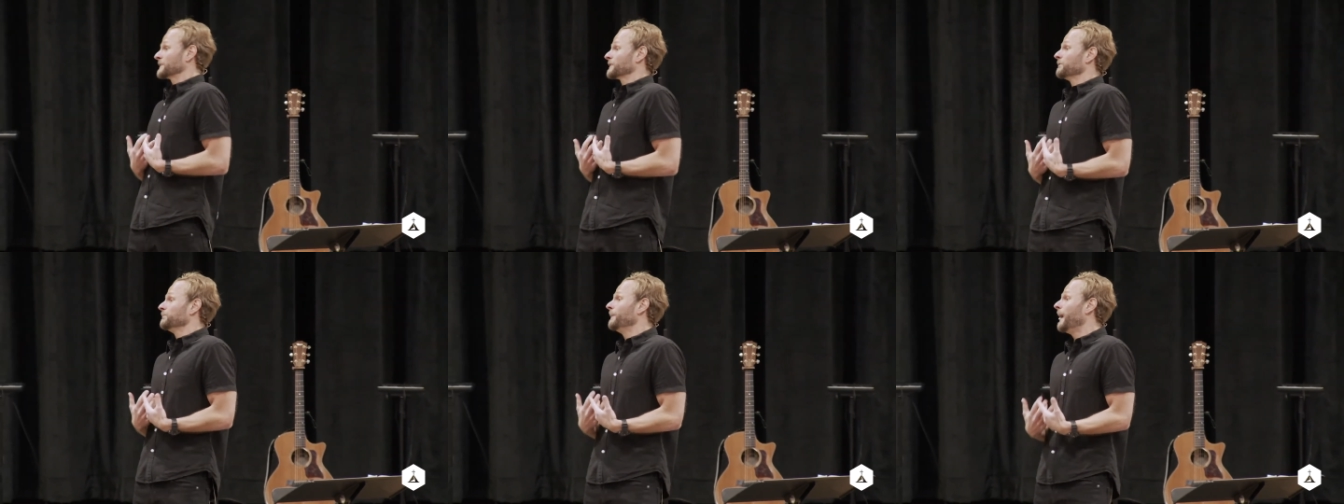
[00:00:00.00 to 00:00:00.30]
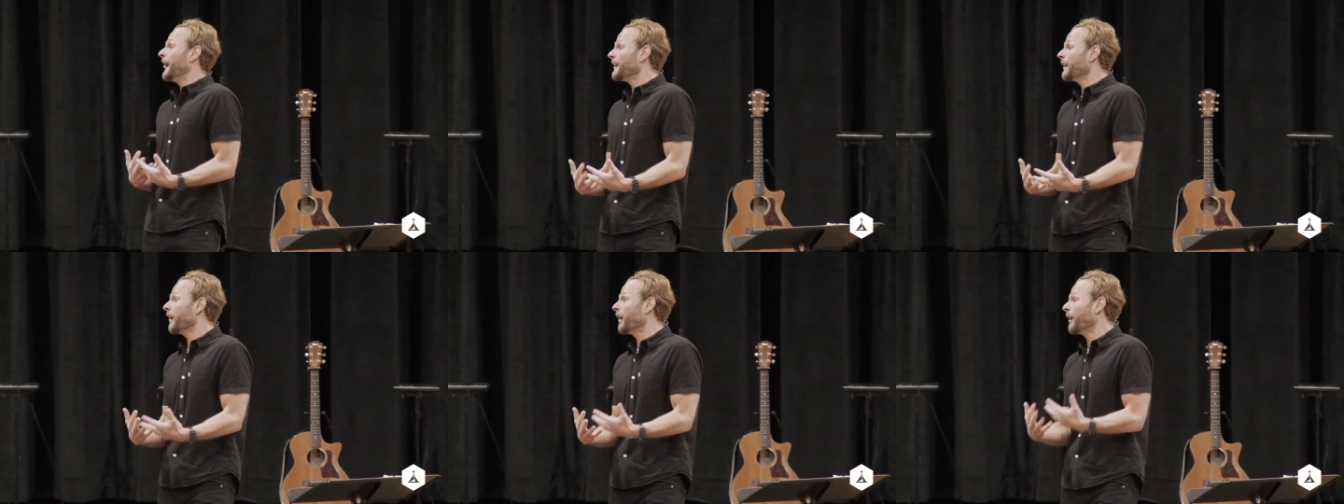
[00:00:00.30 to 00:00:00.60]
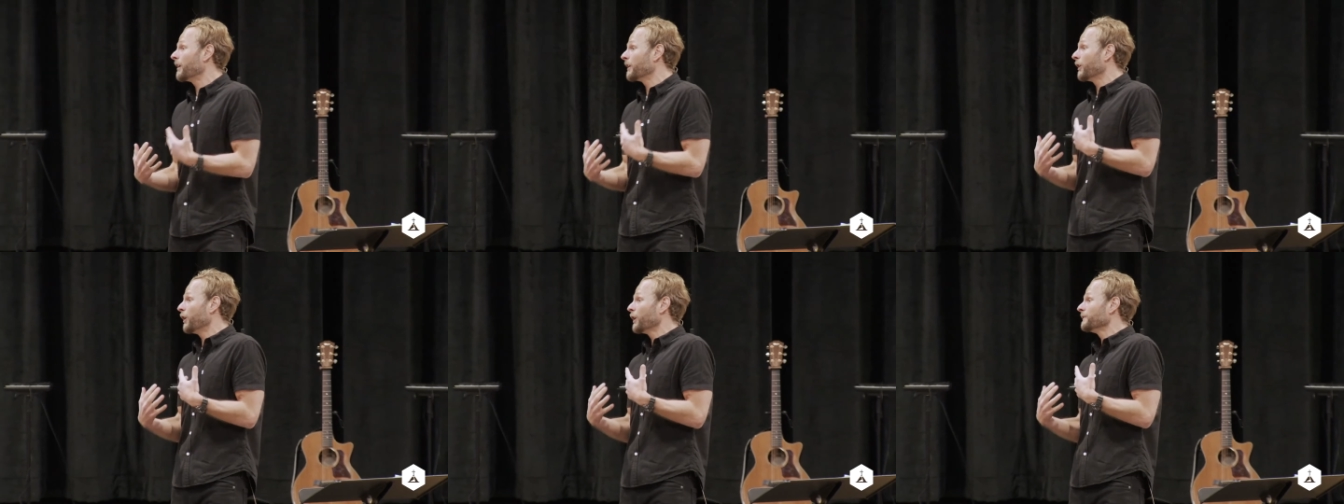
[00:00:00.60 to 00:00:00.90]
of my
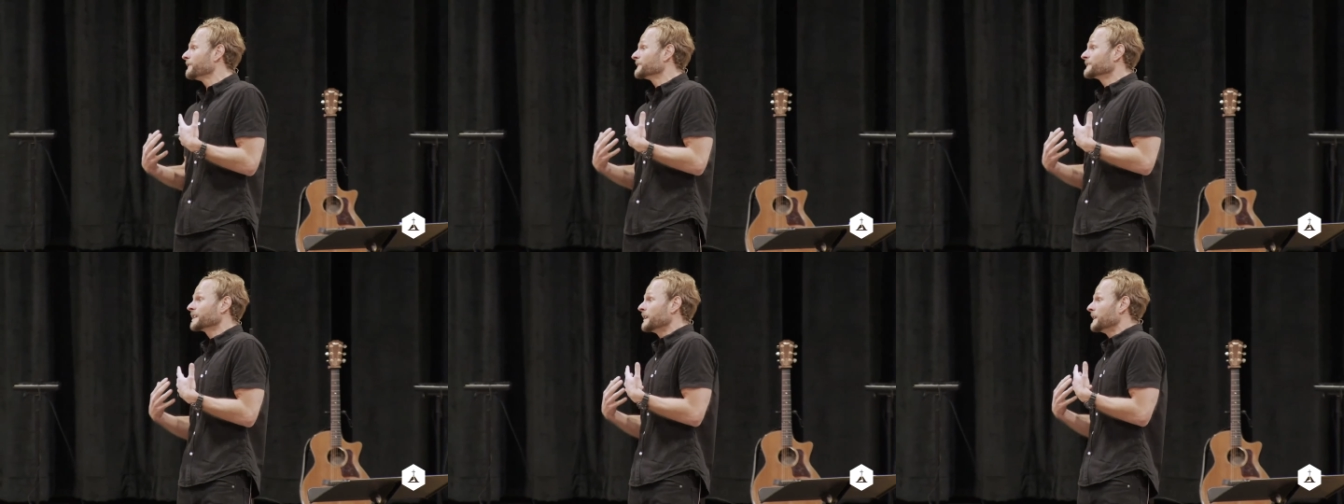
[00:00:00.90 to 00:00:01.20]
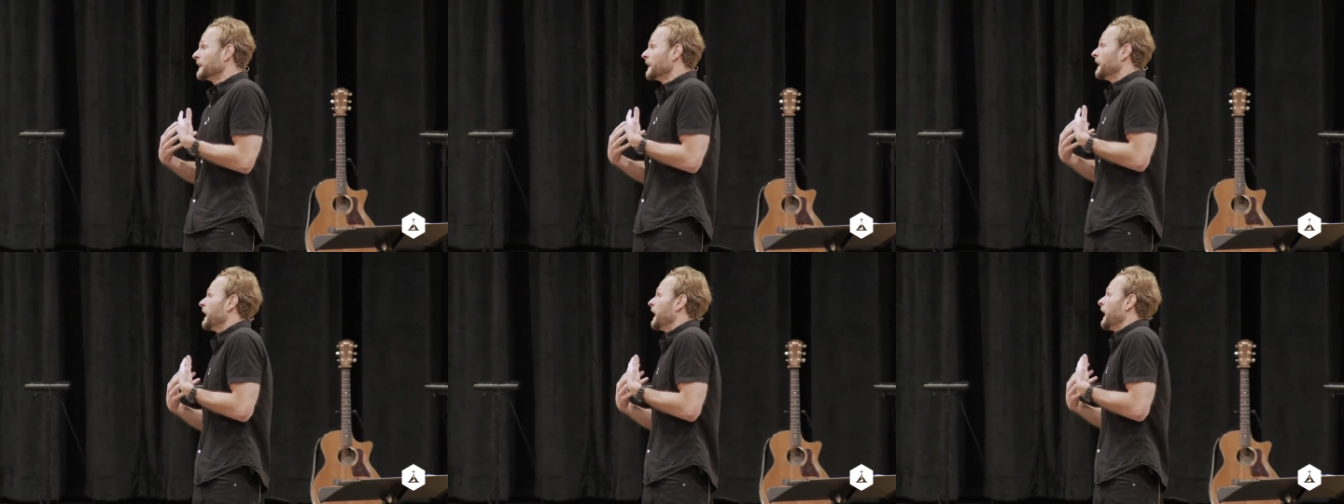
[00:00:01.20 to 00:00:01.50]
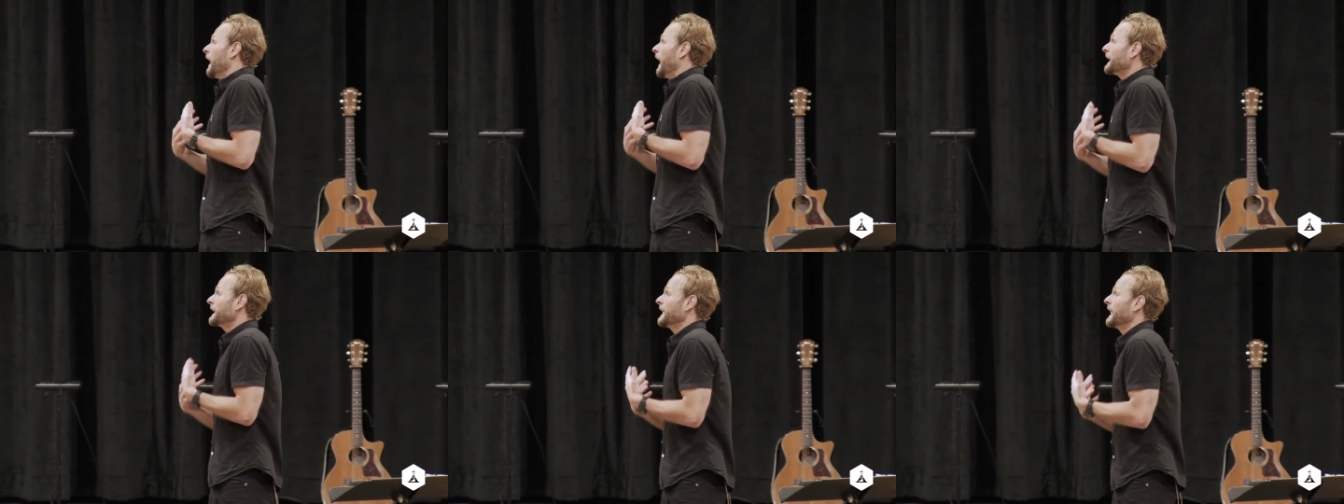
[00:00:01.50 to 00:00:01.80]
heart. All of a sudden,
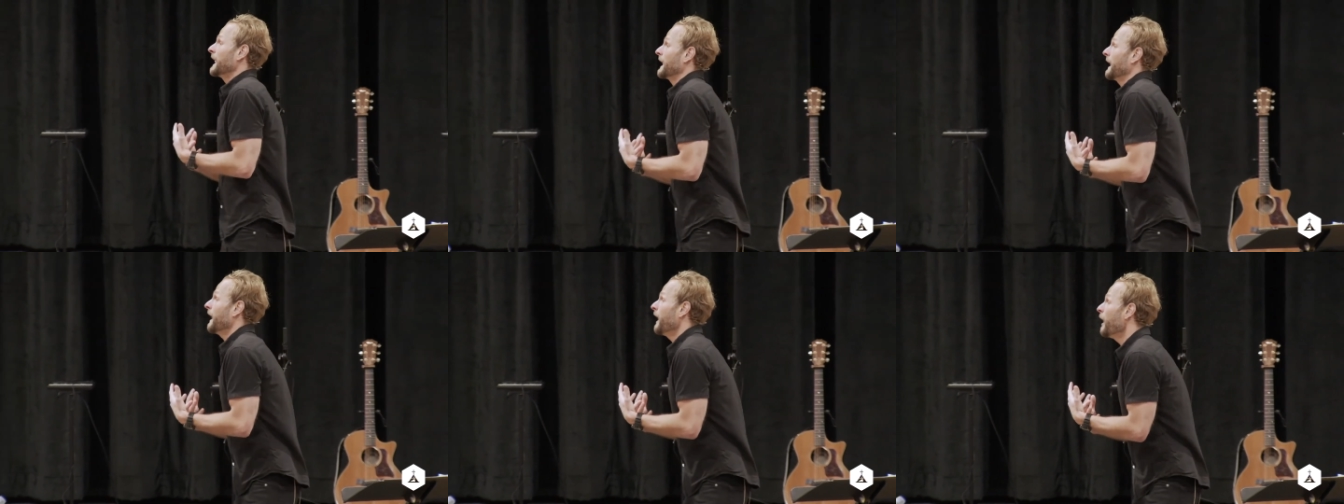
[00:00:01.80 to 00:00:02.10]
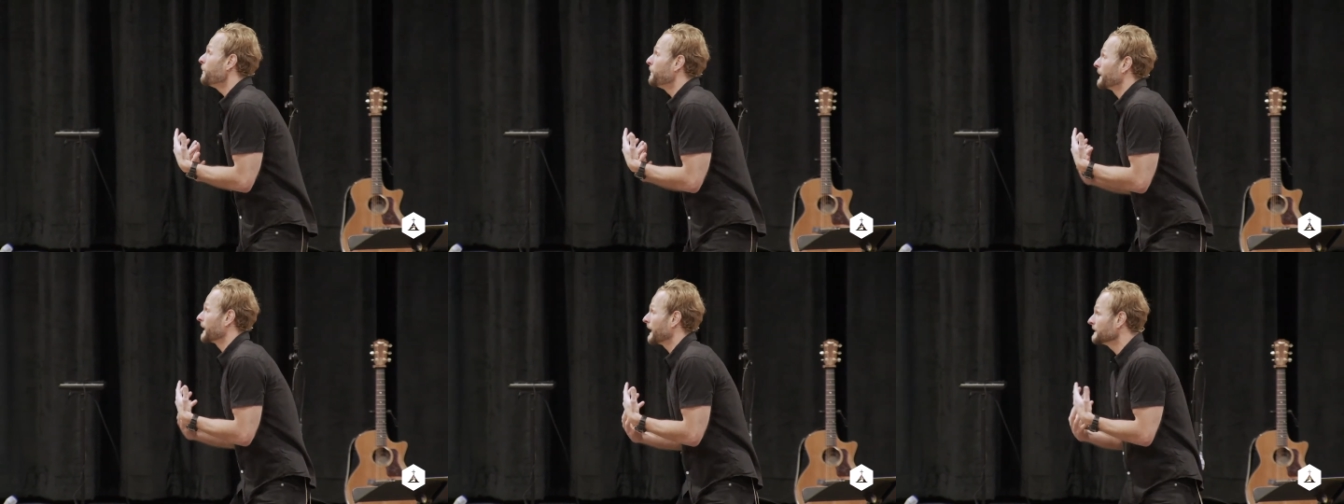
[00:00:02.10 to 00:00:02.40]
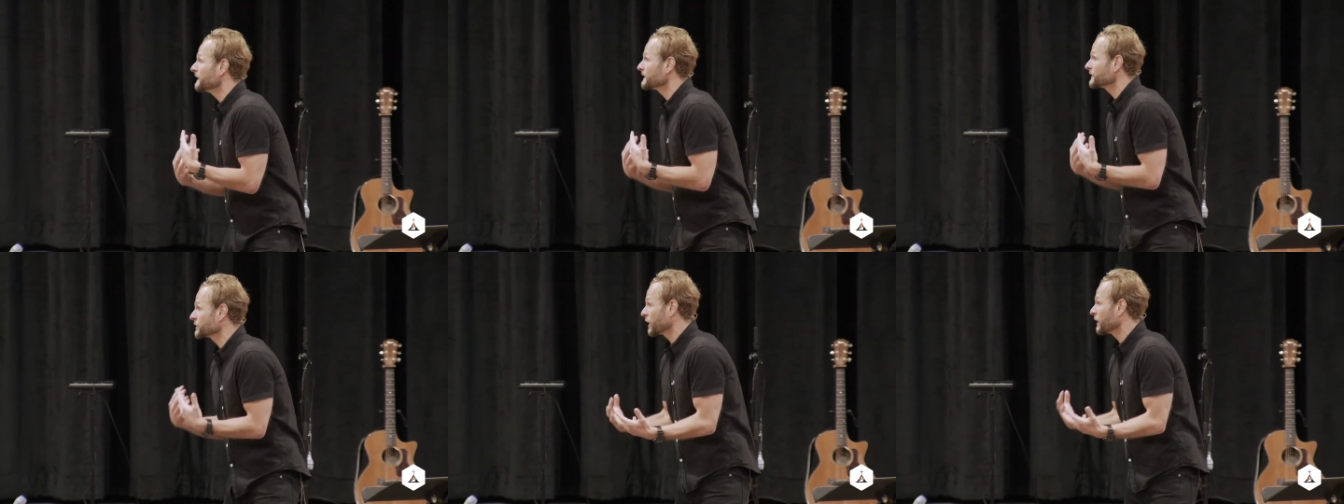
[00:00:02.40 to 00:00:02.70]
I can't help it. I
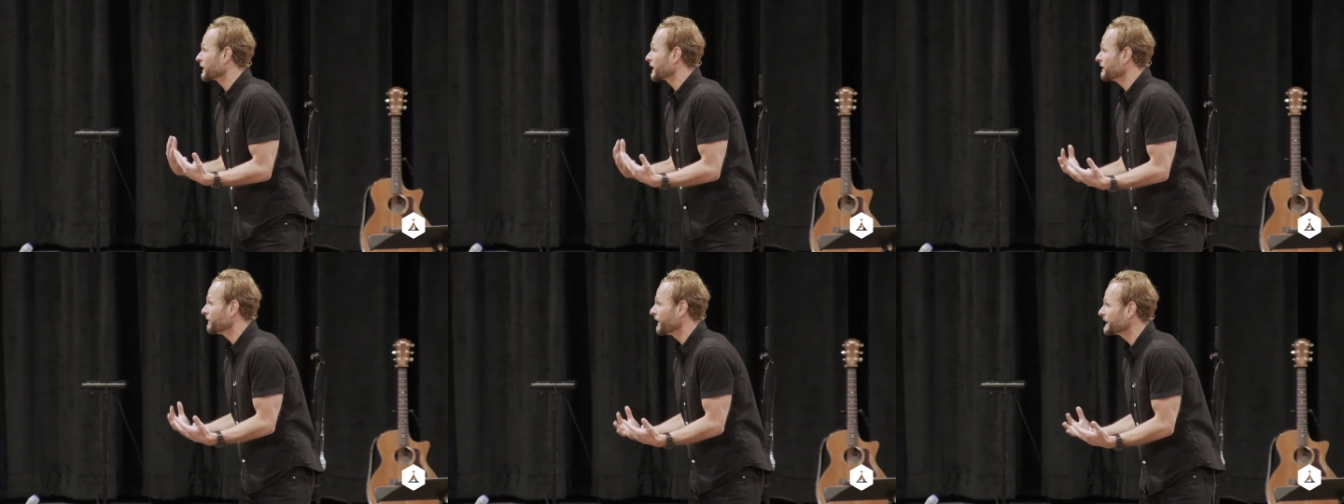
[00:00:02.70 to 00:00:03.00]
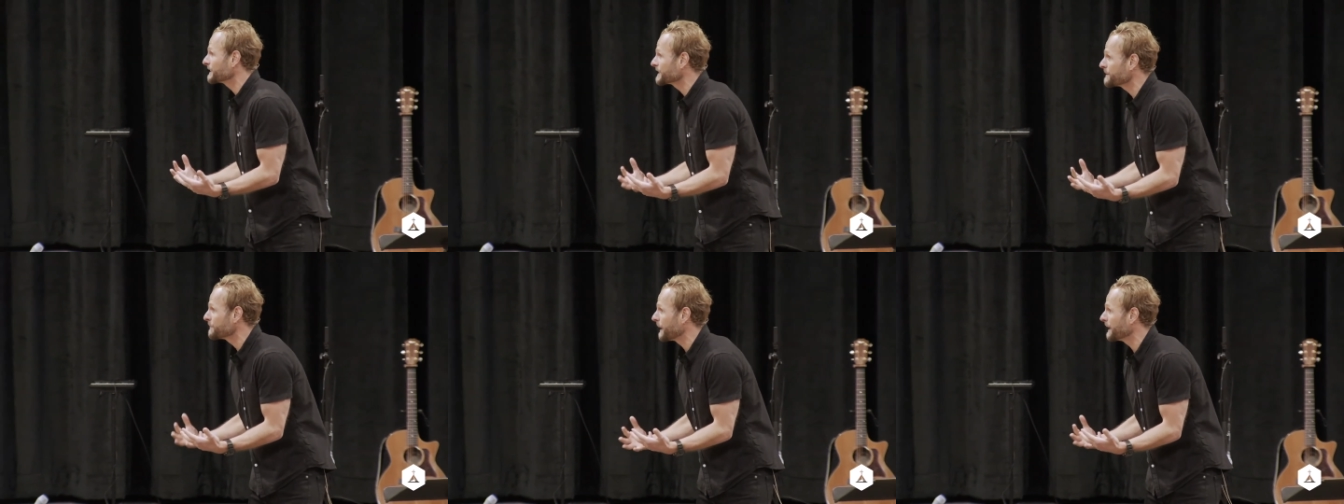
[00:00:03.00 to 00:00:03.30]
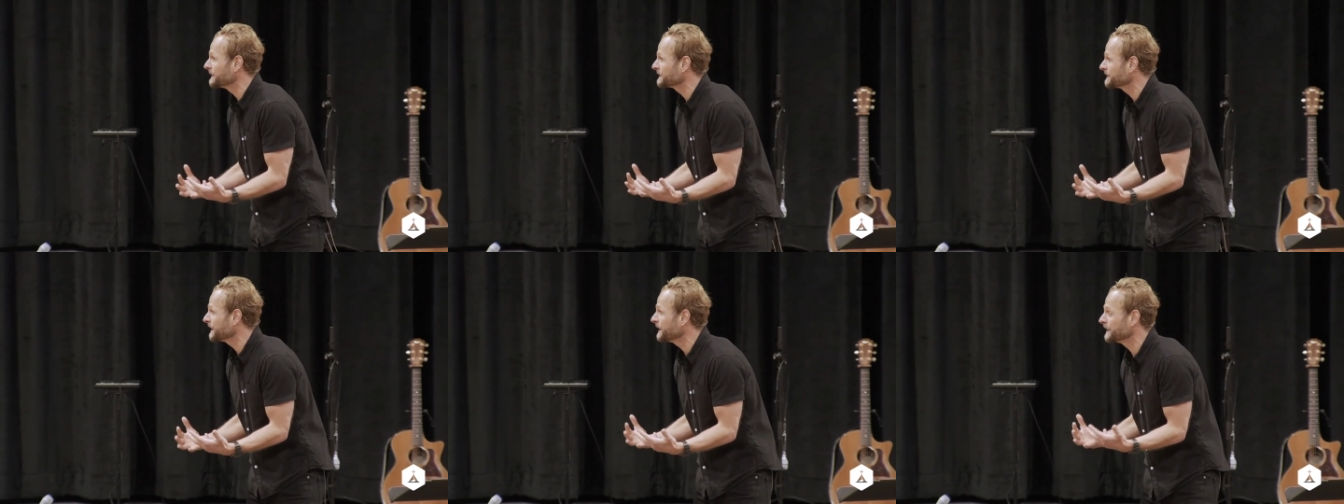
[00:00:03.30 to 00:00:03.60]
just start confessing my
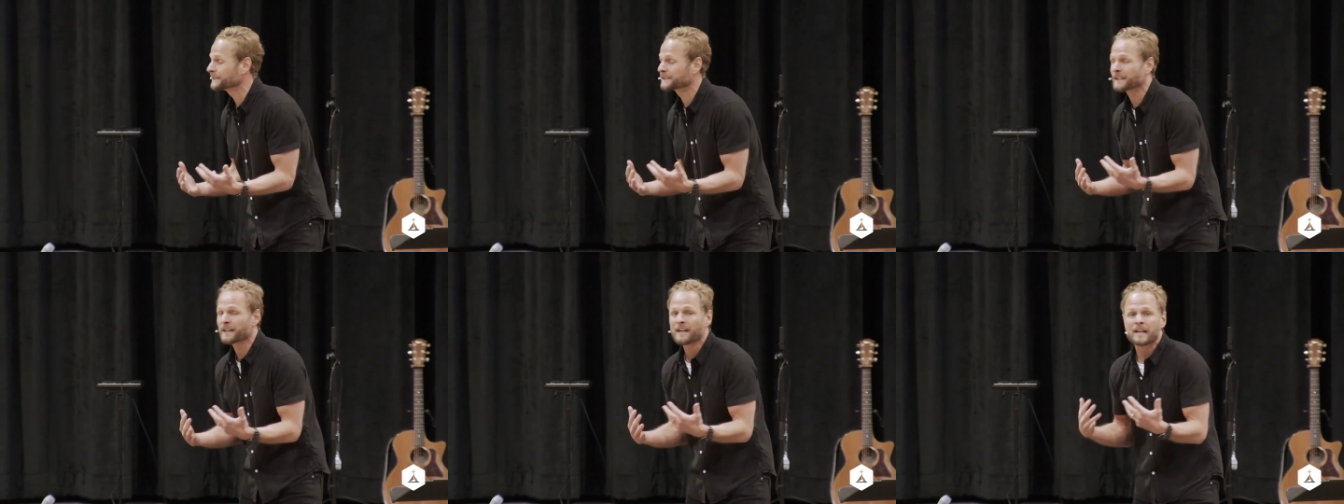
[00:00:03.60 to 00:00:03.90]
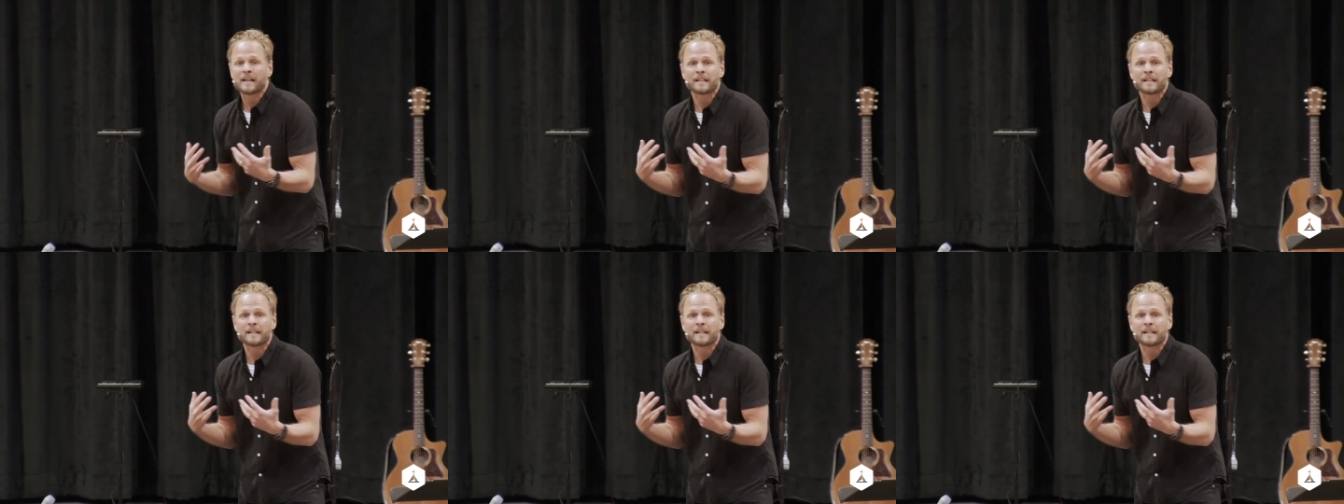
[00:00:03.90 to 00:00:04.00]
sins.